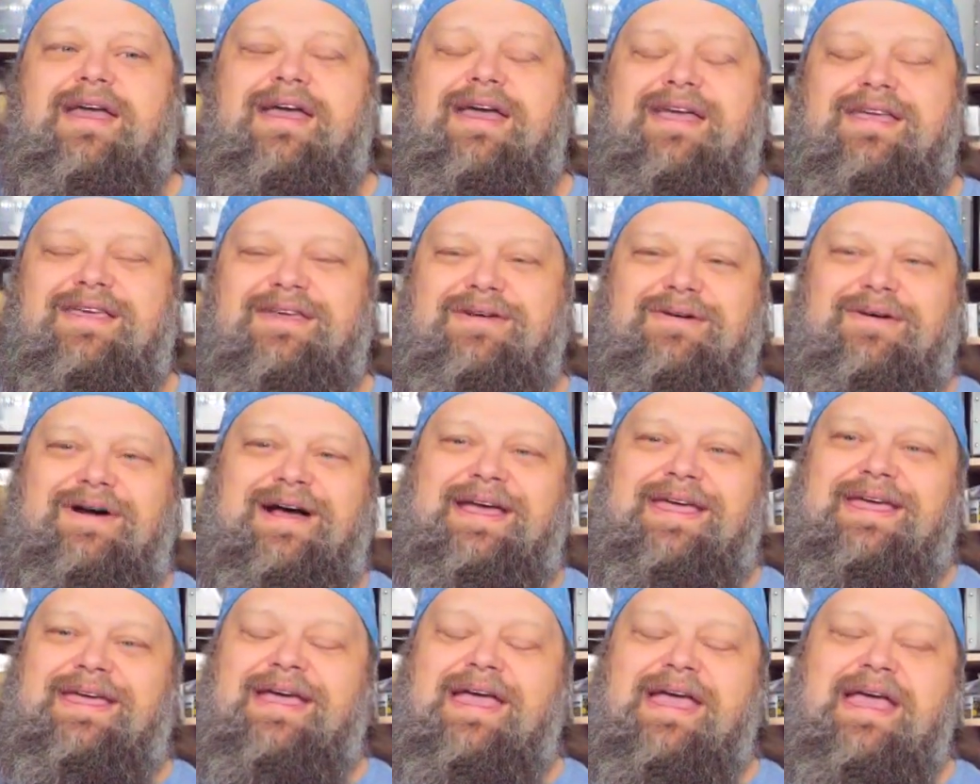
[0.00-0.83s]
You know,
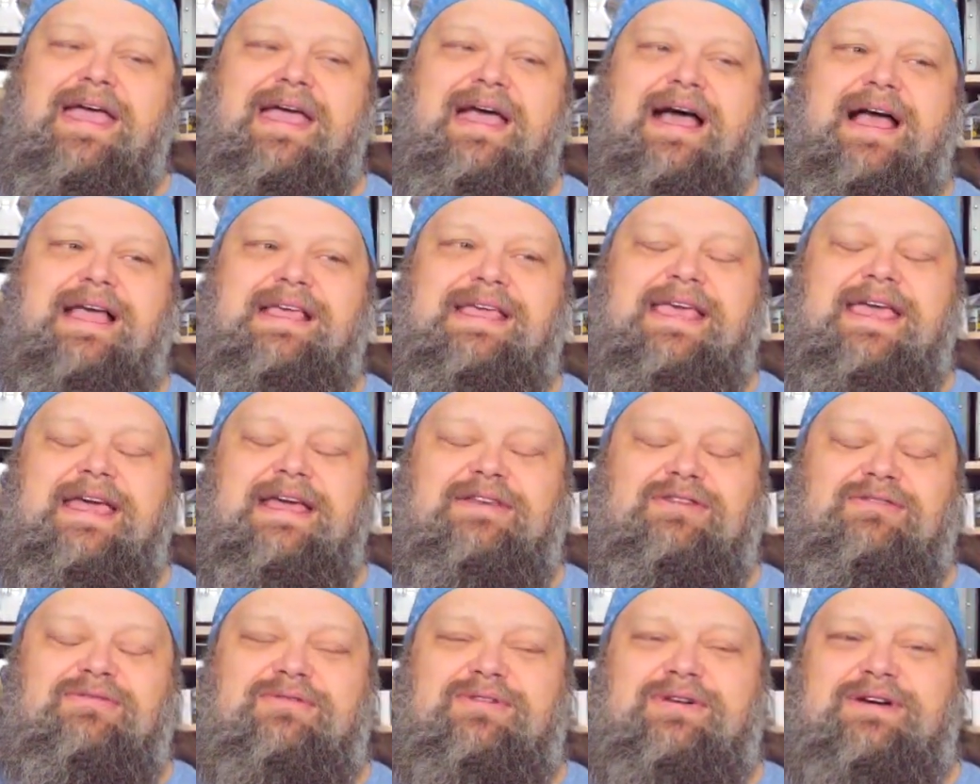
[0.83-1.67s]
I
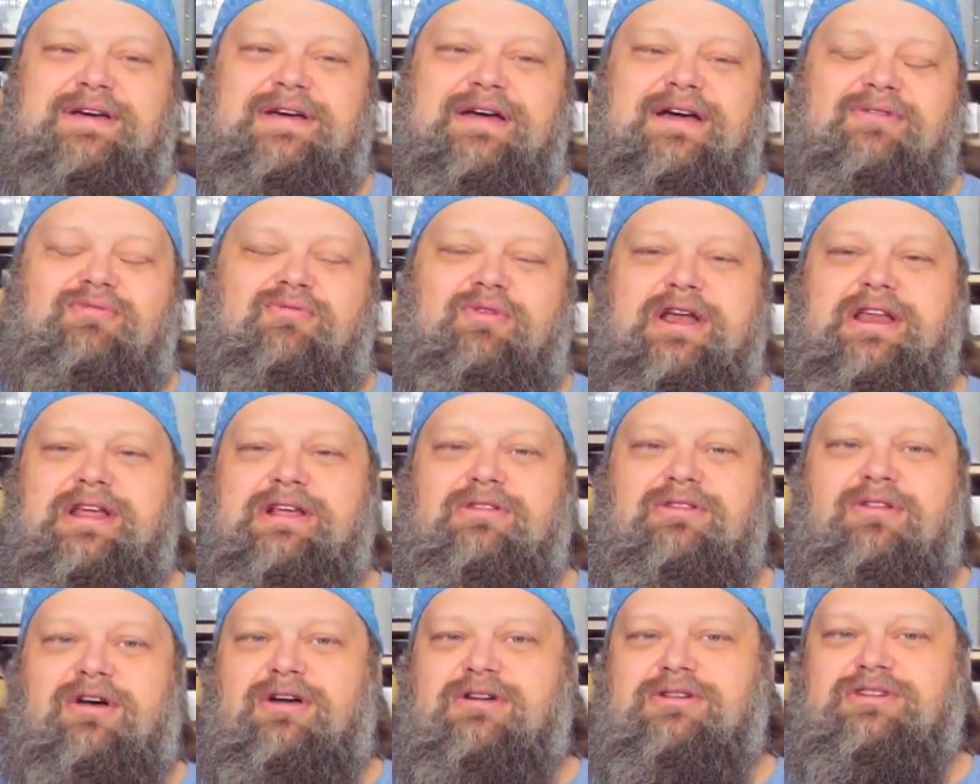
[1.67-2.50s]
can't do a
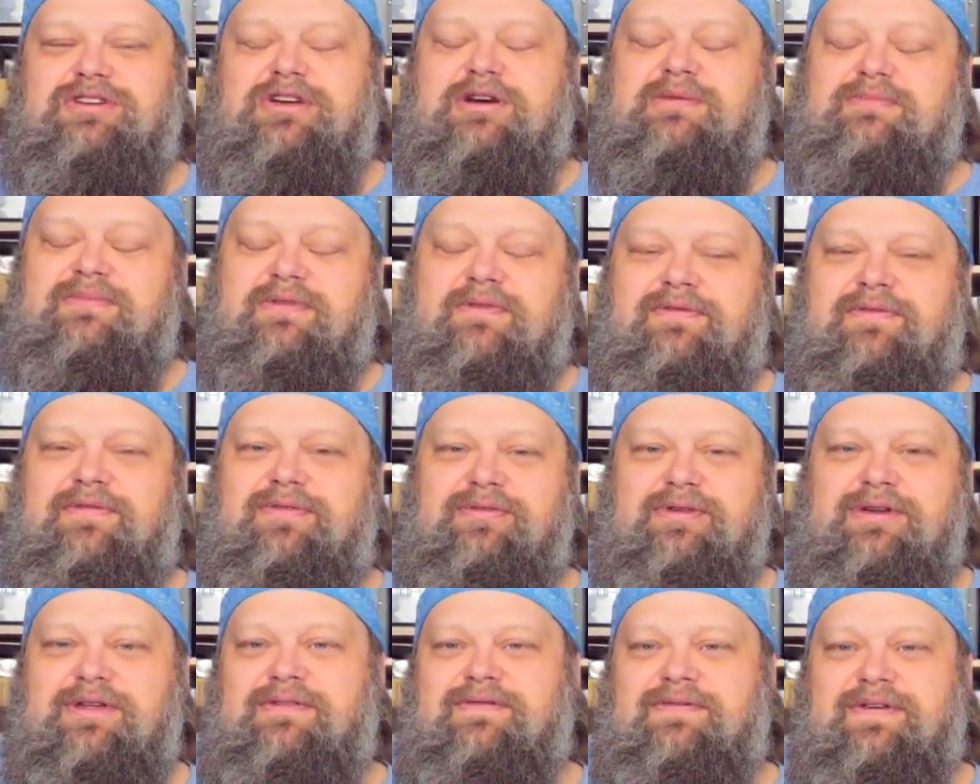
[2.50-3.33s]
running long jump of
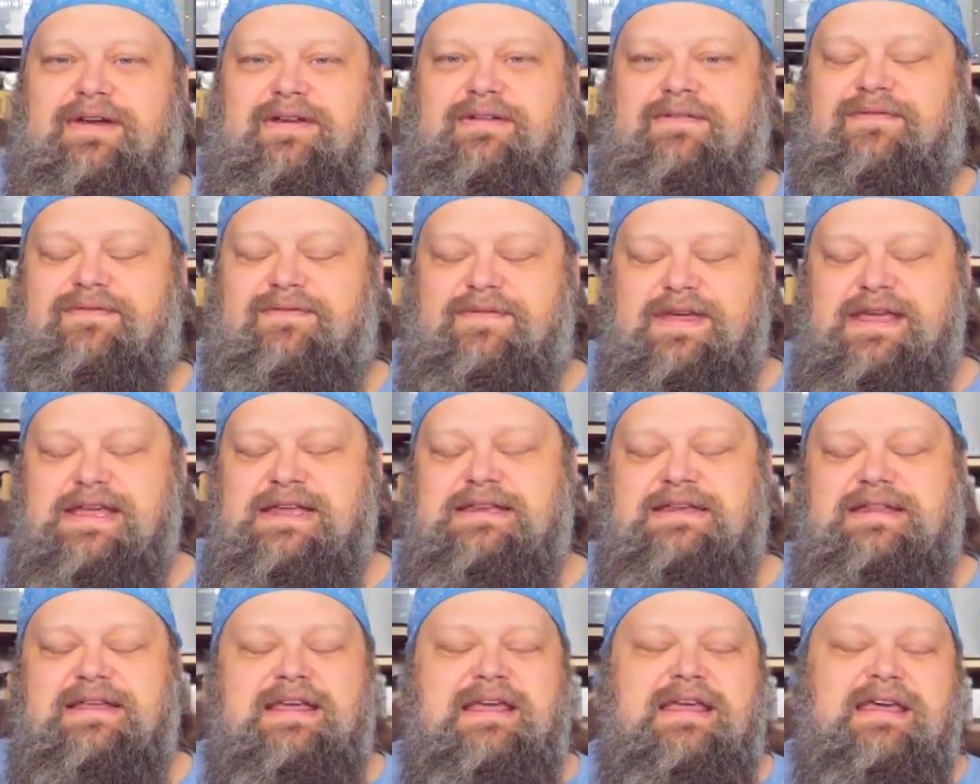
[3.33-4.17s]
35
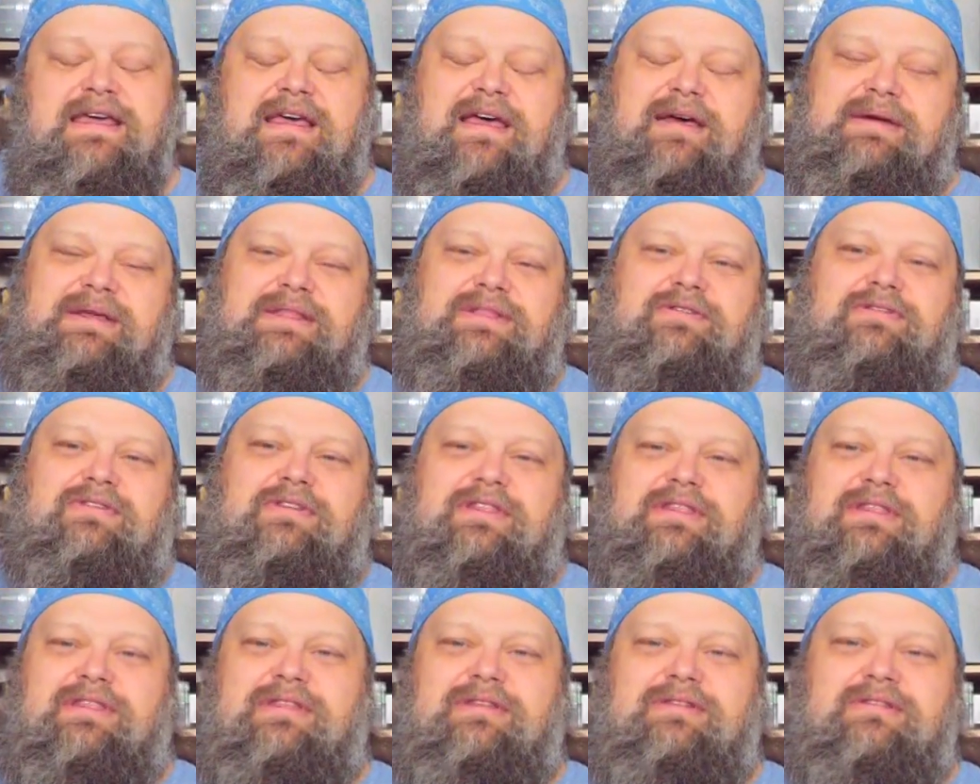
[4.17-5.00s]
feet. I mean, there's
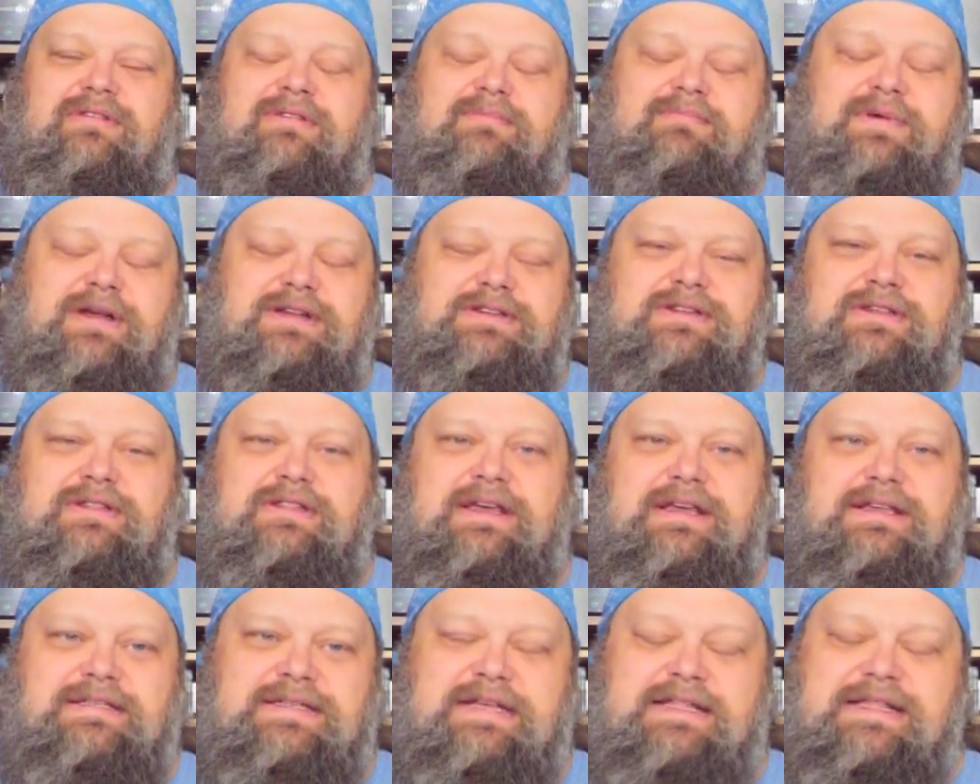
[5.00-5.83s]
a bunch of
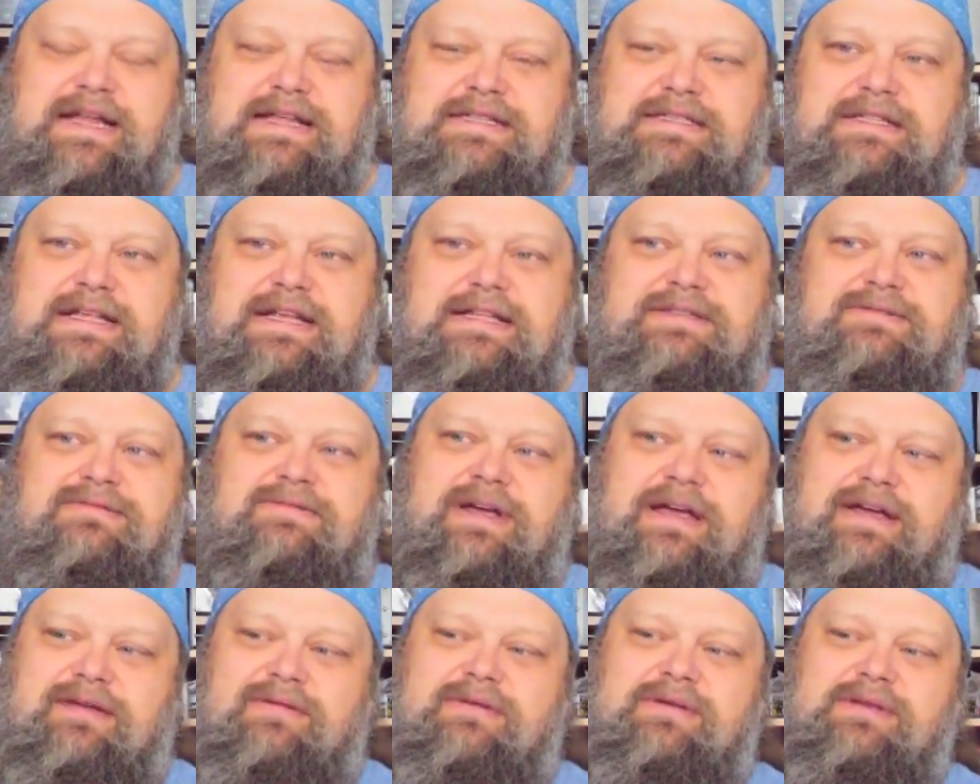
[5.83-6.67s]
things, and that's
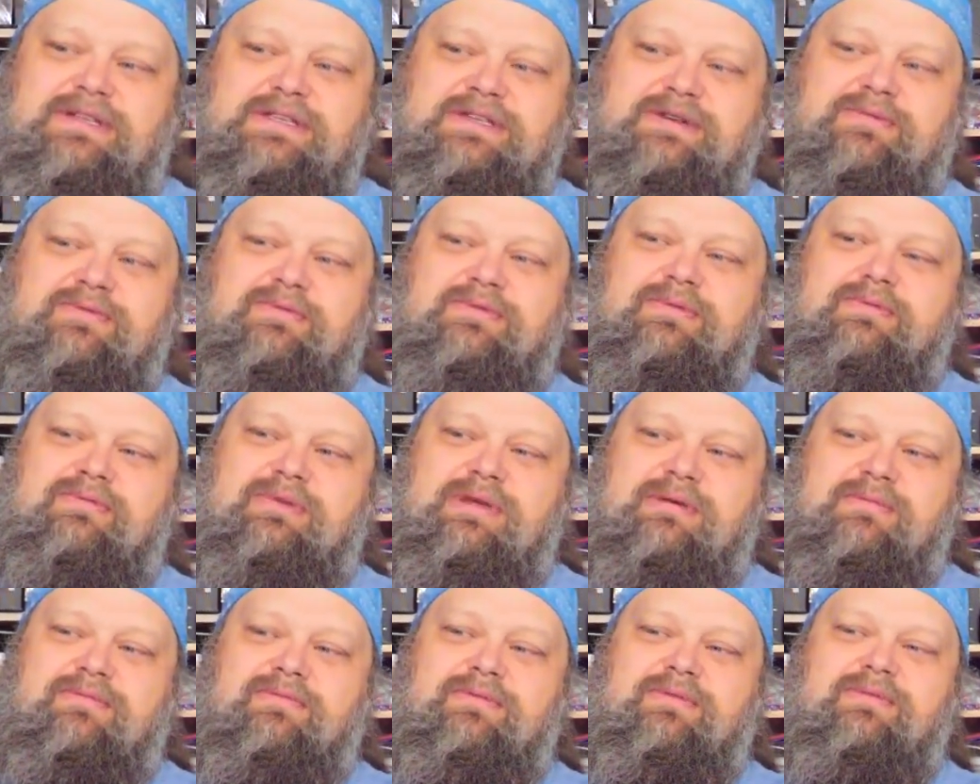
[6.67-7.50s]
right. I mean, so
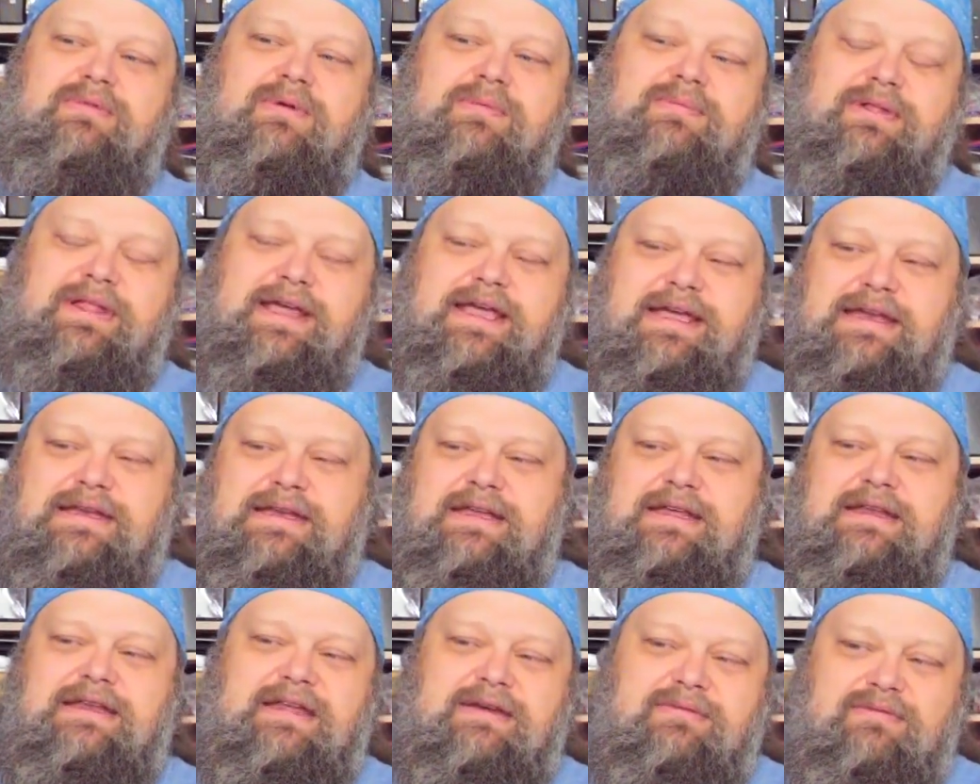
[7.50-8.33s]
when we're playing
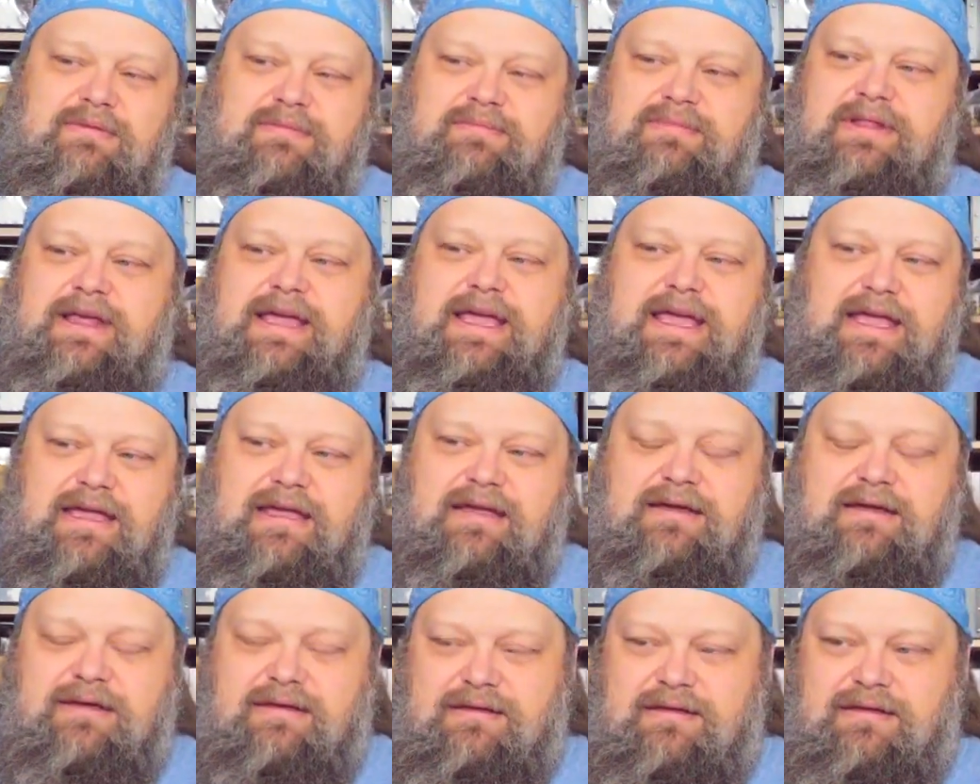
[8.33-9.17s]
D&D, we're
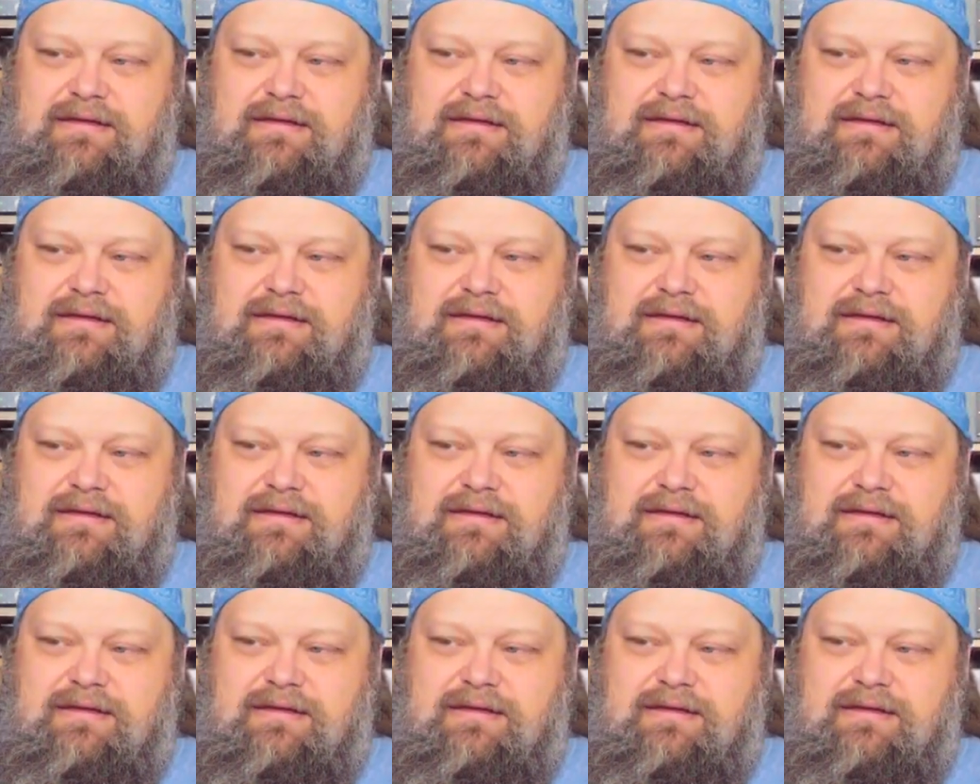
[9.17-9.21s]
playing